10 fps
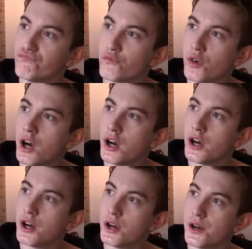
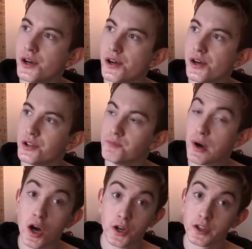
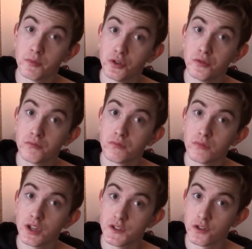Bark at the Moon
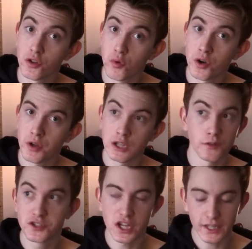is another one. I
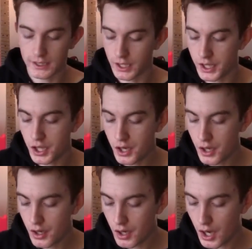love Jakey Lee.
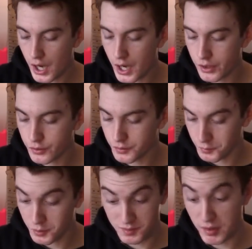And
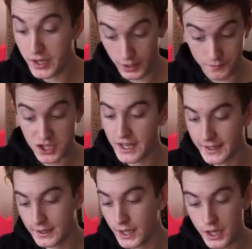speaking of
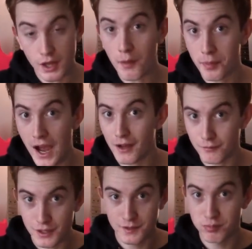Jakey Lee, that
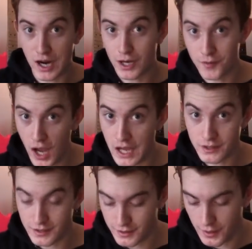is kind of your
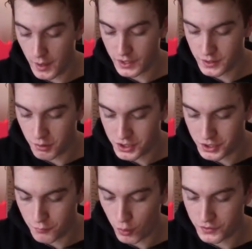answer to the next
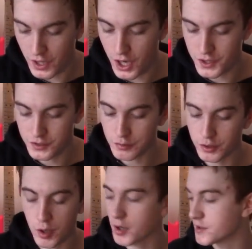question. What's the hardest song you
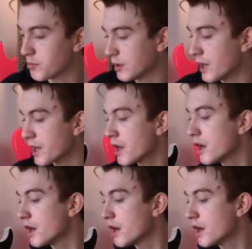know how to play?